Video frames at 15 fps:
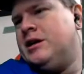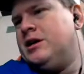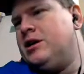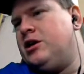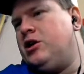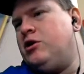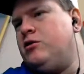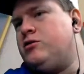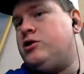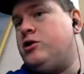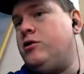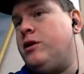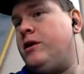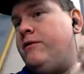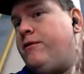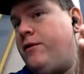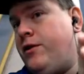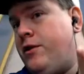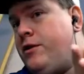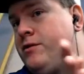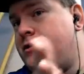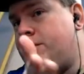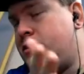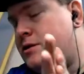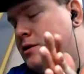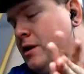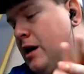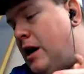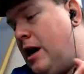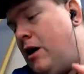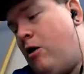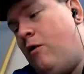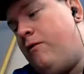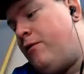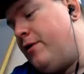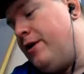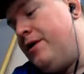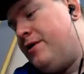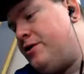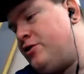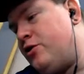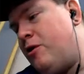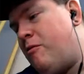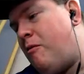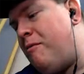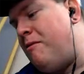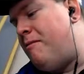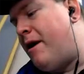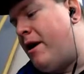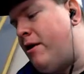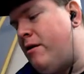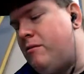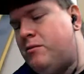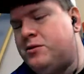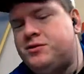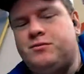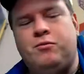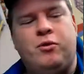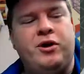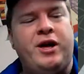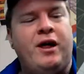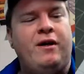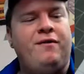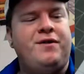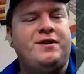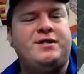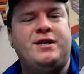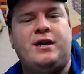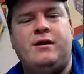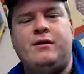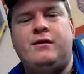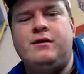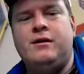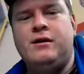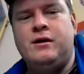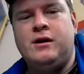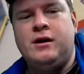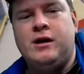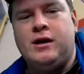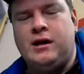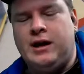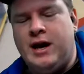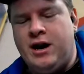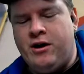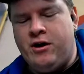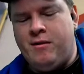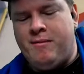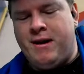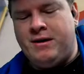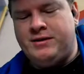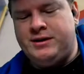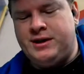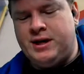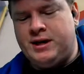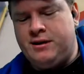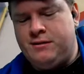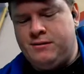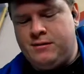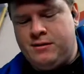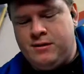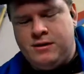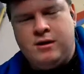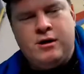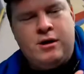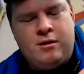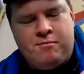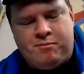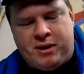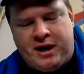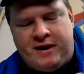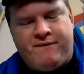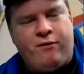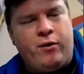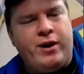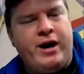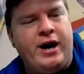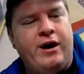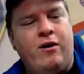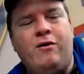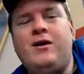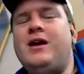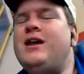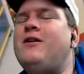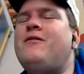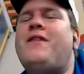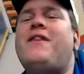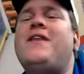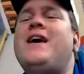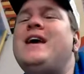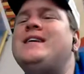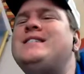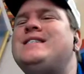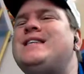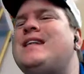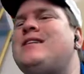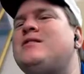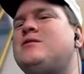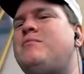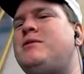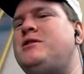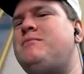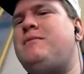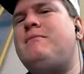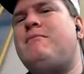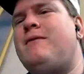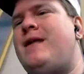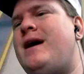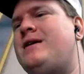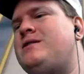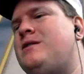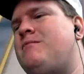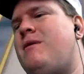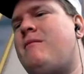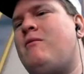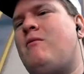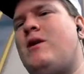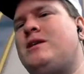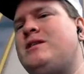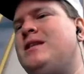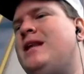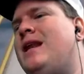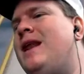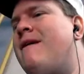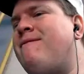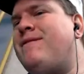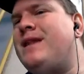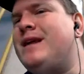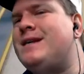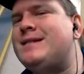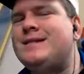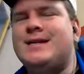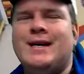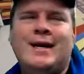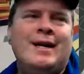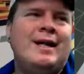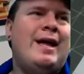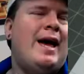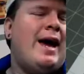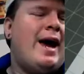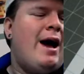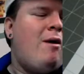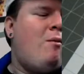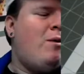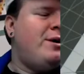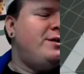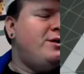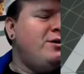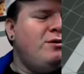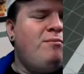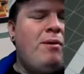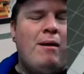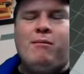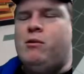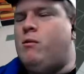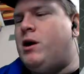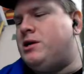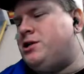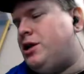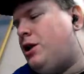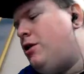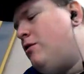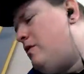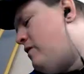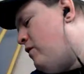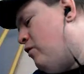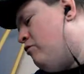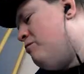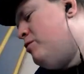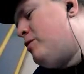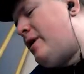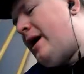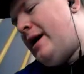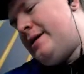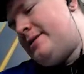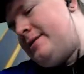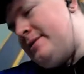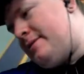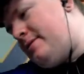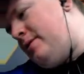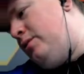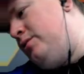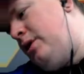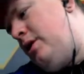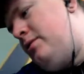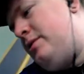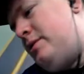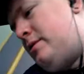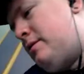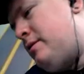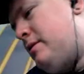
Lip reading: you tune in for those. Hopefully the stream will be better, and we'll yell at the sun later about playing Fortnite. Or, you know, the thing is that there's a bunch of people in the house. They're probably watching the Netflix. I got one dude probably watching YouTube. Who cares? Who knows?